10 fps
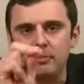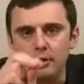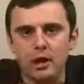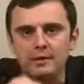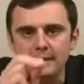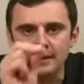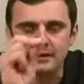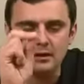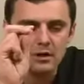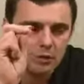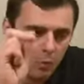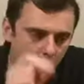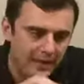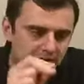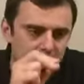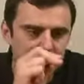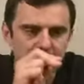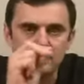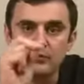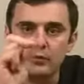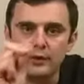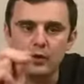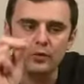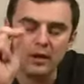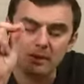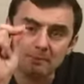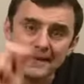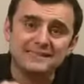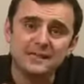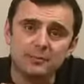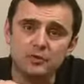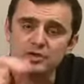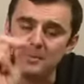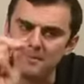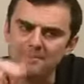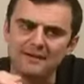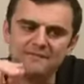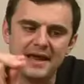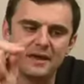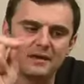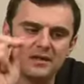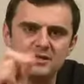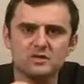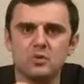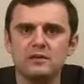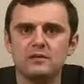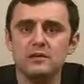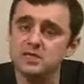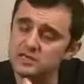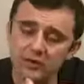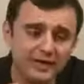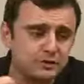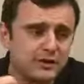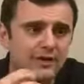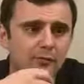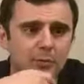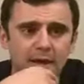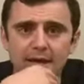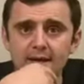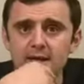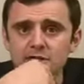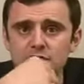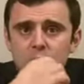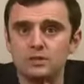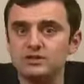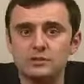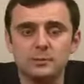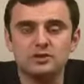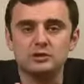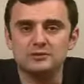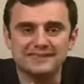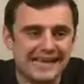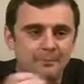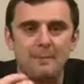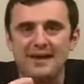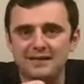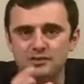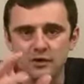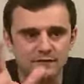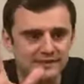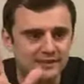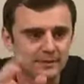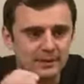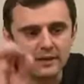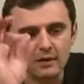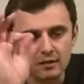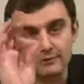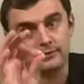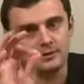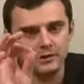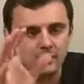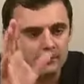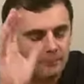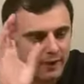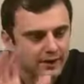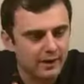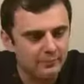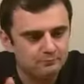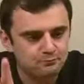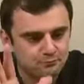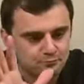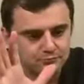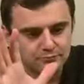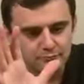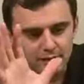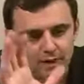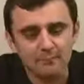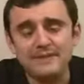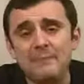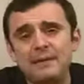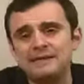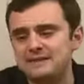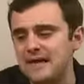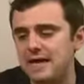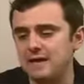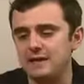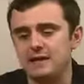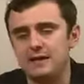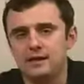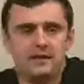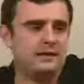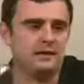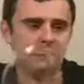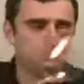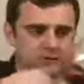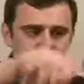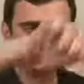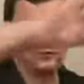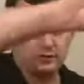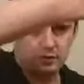Burgundian wine to me. Rion, an amazing producer. I'm a big fan. This one is their entry level play, so it wasn't supposed to take my pants off and excite me. But um, but that being said, it, it, it delivers for the